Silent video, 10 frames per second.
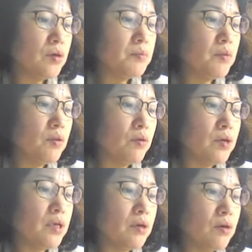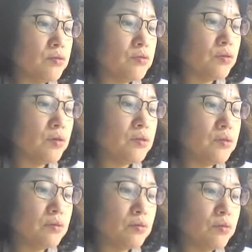employee controlled
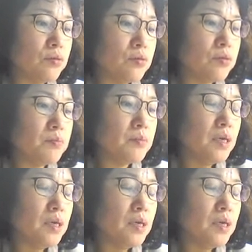group